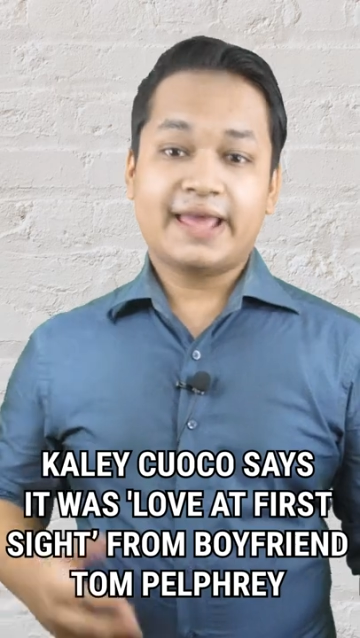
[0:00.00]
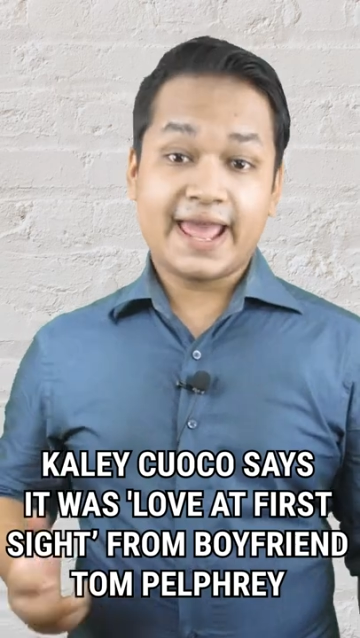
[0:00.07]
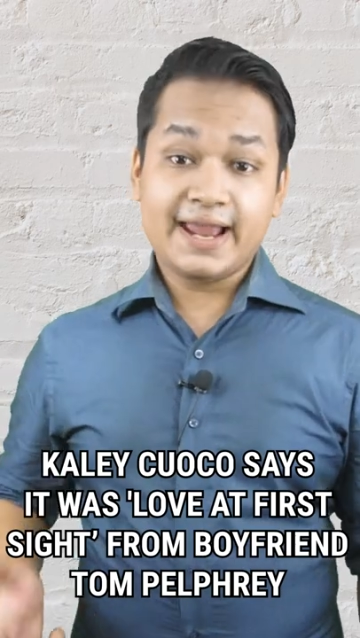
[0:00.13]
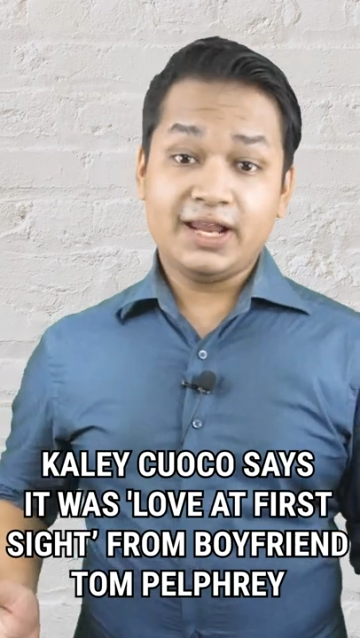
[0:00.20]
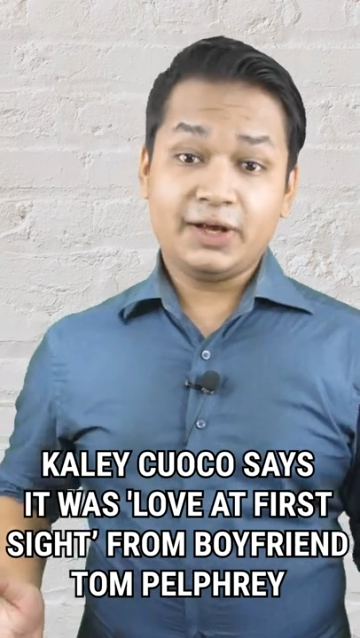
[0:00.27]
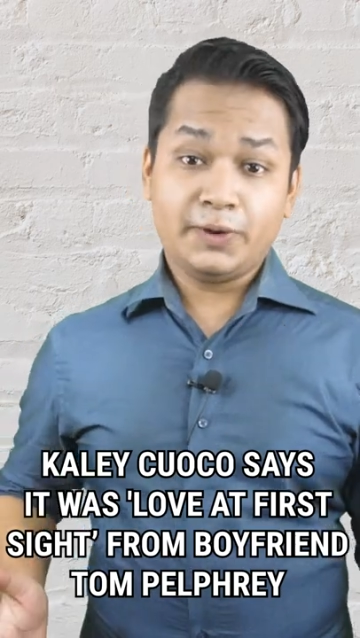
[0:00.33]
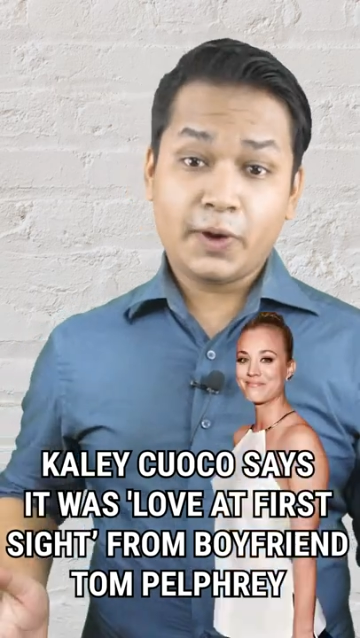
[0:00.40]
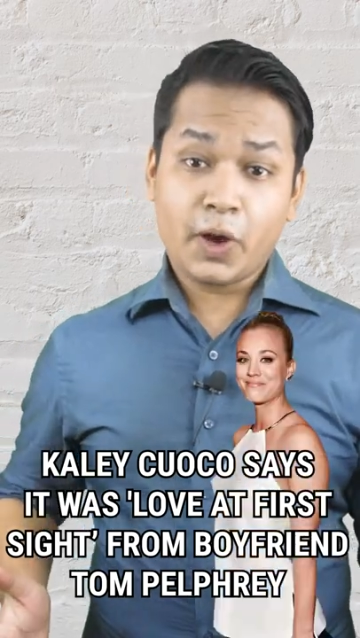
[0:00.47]

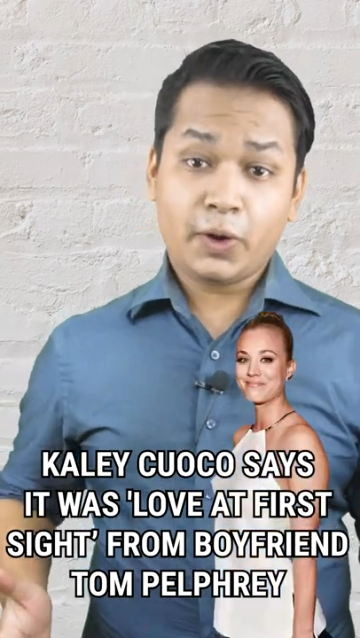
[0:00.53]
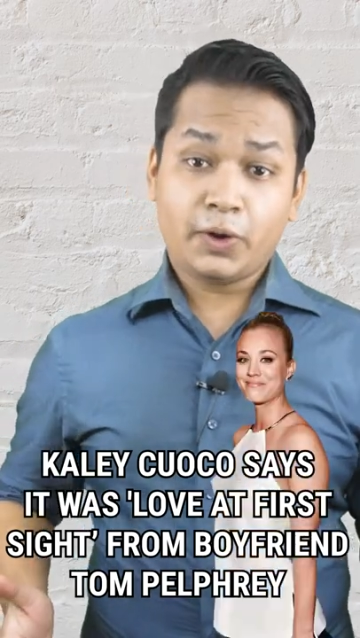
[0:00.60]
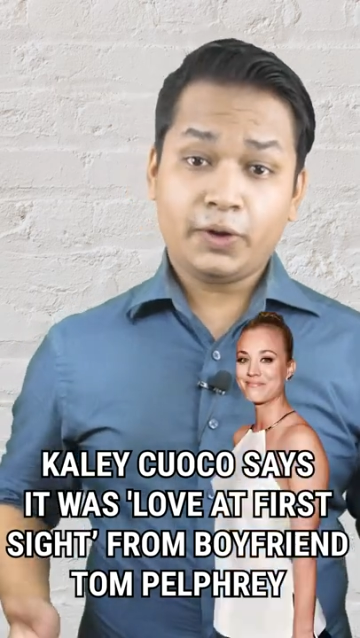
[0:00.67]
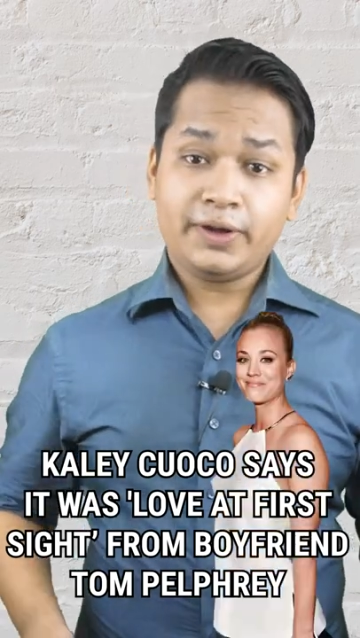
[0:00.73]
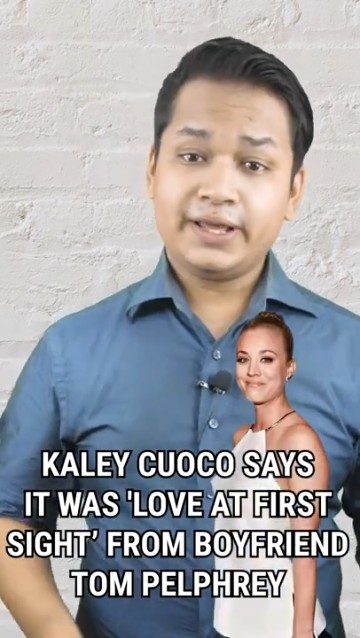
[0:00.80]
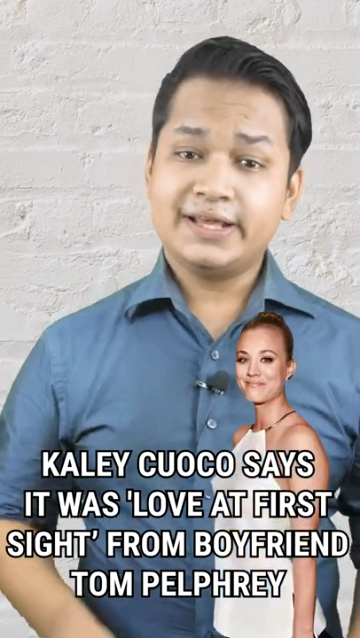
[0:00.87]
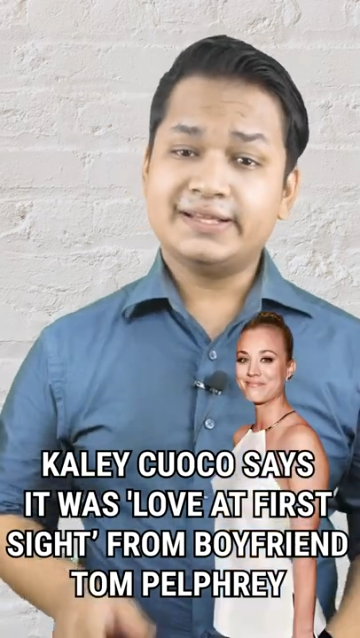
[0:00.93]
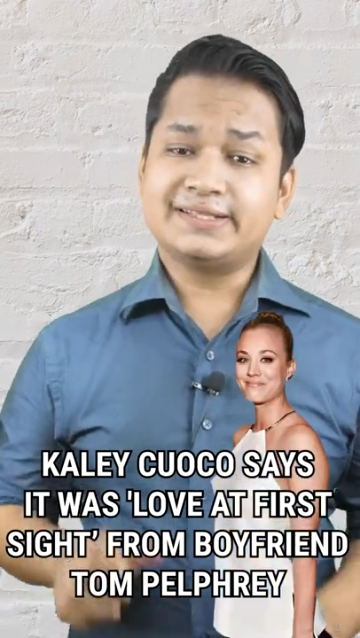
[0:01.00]
Kaley
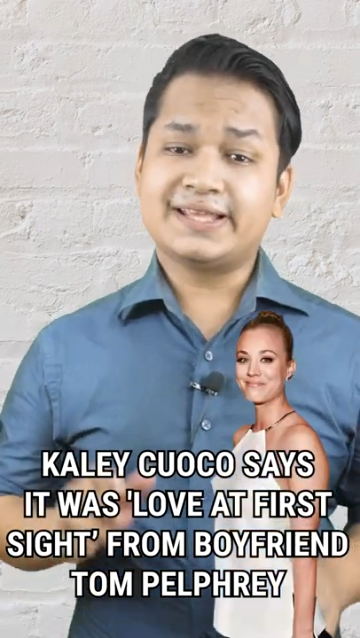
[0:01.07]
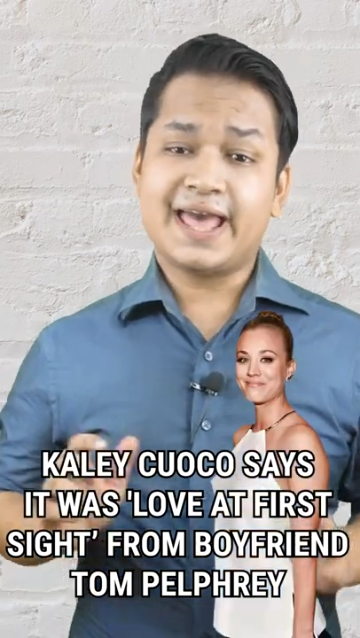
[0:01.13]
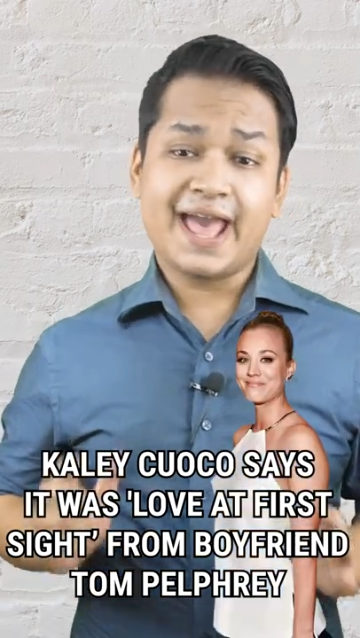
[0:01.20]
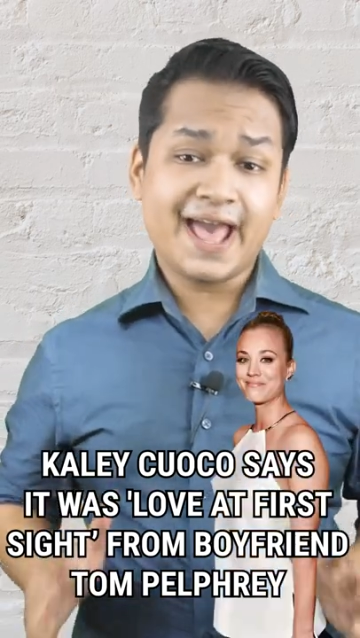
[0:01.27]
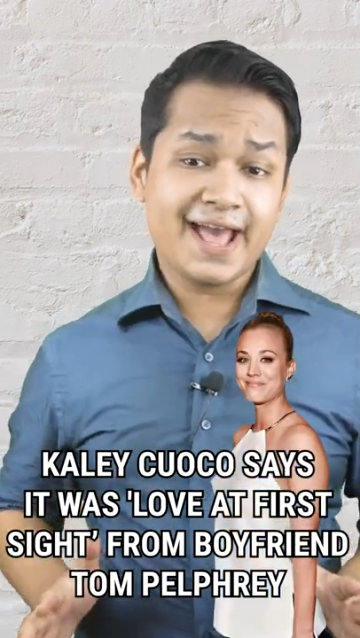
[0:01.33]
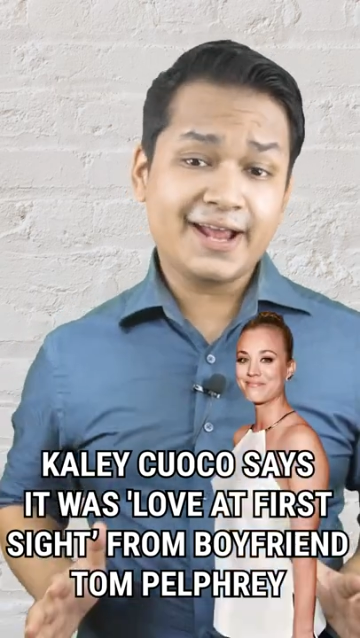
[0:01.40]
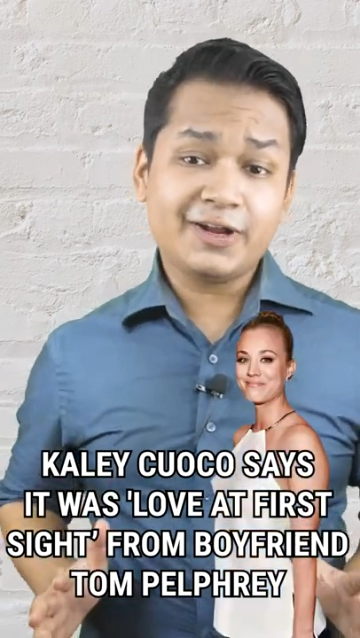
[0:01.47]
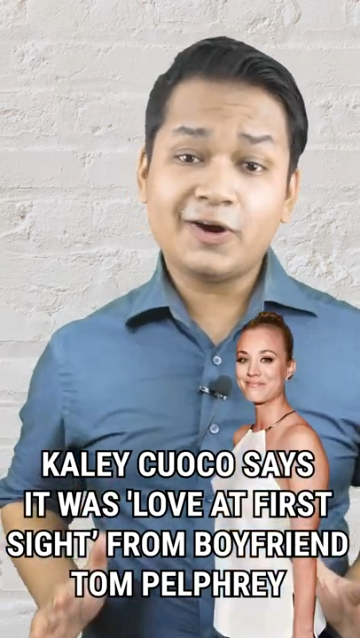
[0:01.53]
Cuoco is
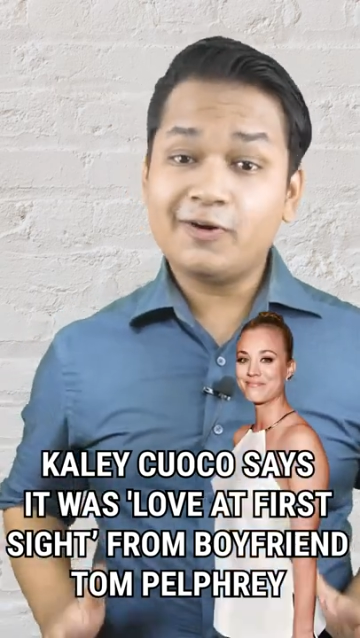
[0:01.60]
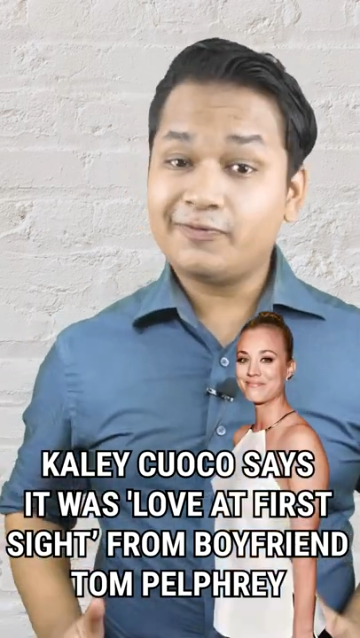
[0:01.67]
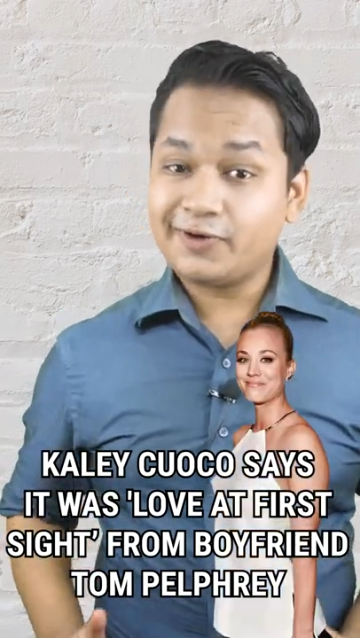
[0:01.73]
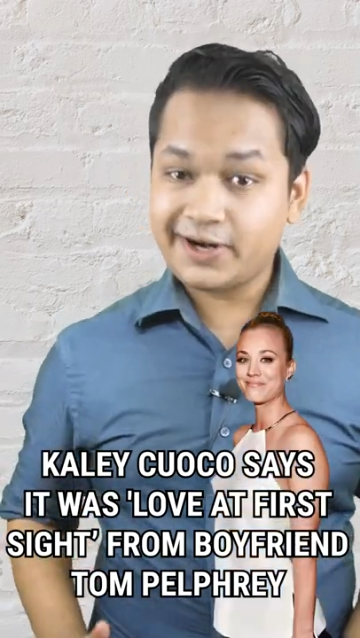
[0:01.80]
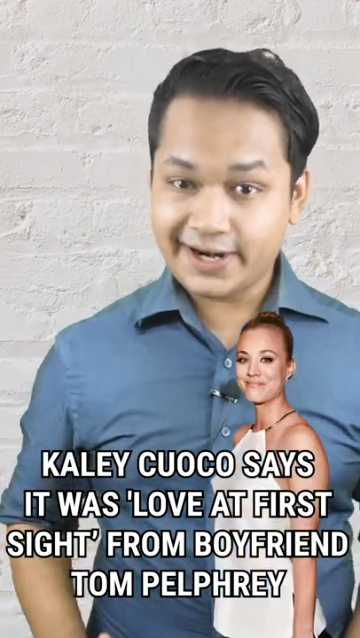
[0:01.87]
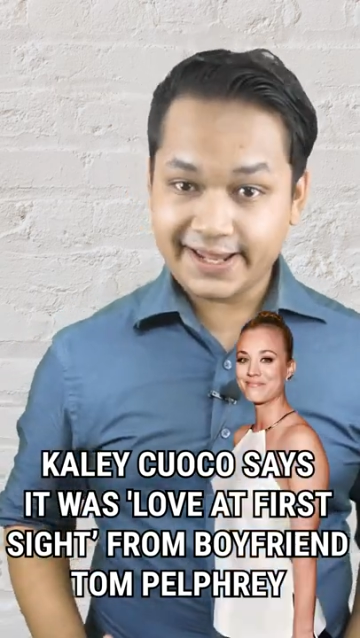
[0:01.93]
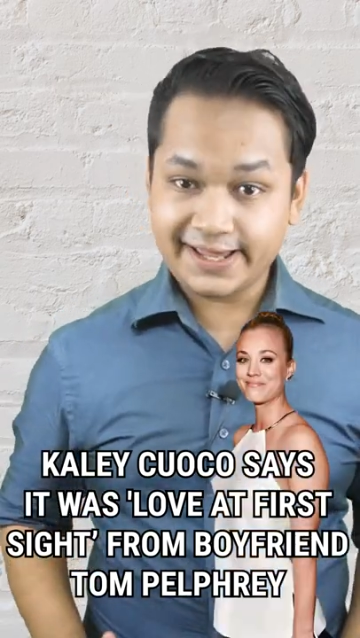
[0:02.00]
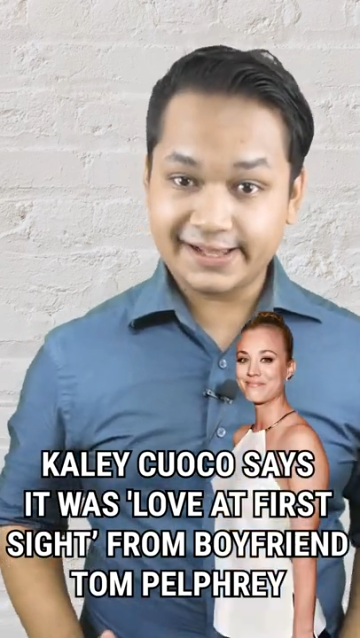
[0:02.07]
head
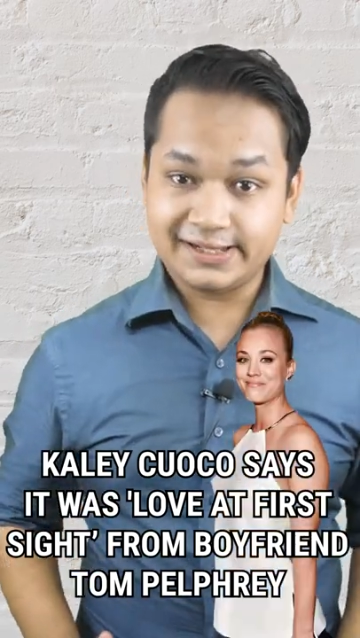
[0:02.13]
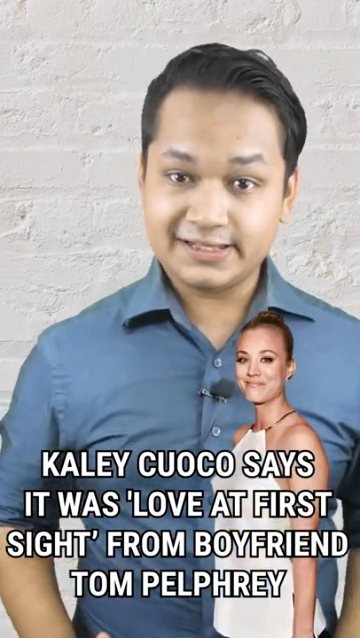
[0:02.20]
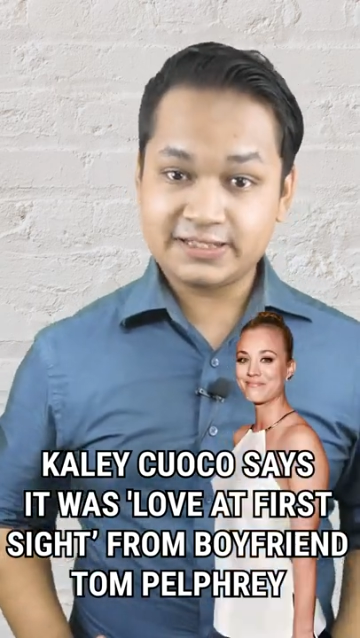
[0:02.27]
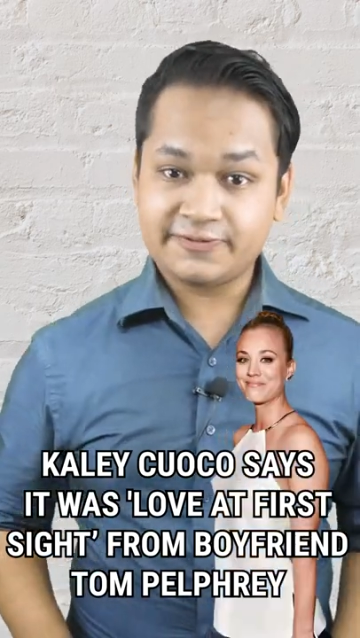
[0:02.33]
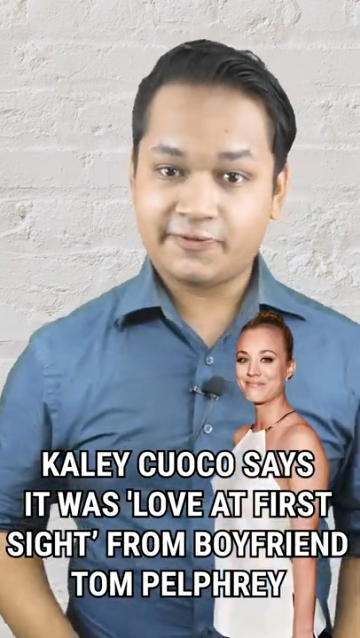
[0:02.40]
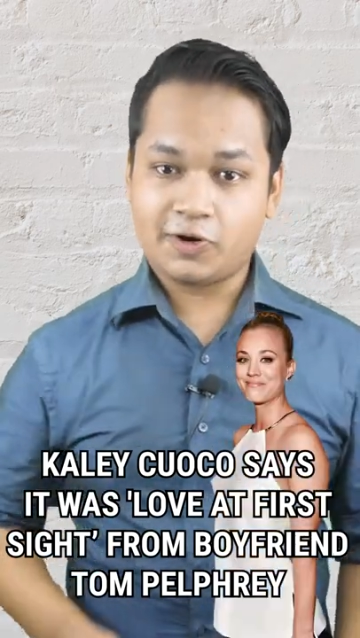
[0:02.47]
over heels